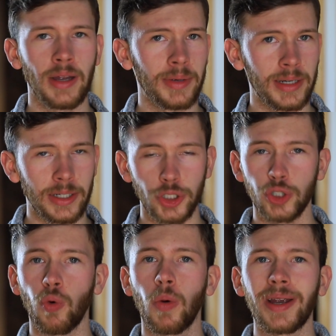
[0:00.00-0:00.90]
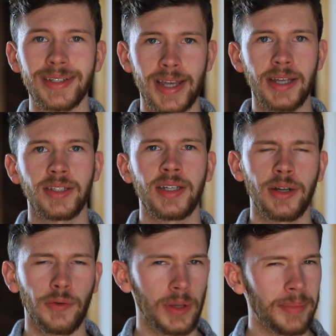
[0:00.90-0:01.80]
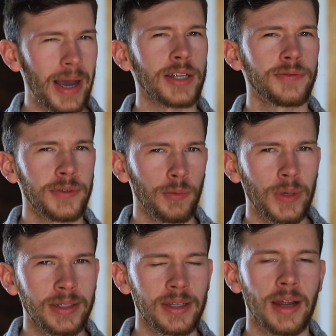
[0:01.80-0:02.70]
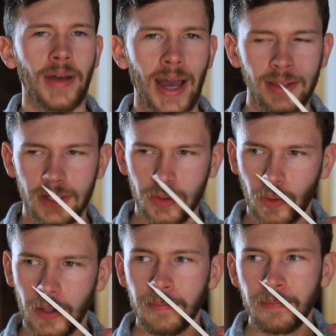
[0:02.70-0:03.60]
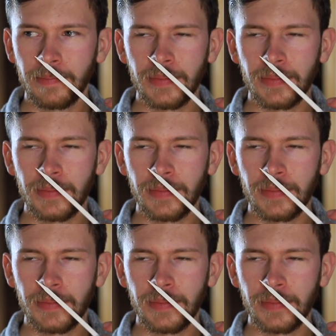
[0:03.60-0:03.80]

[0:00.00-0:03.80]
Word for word: I've been enjoying testing it over the past few weeks that I've had this one.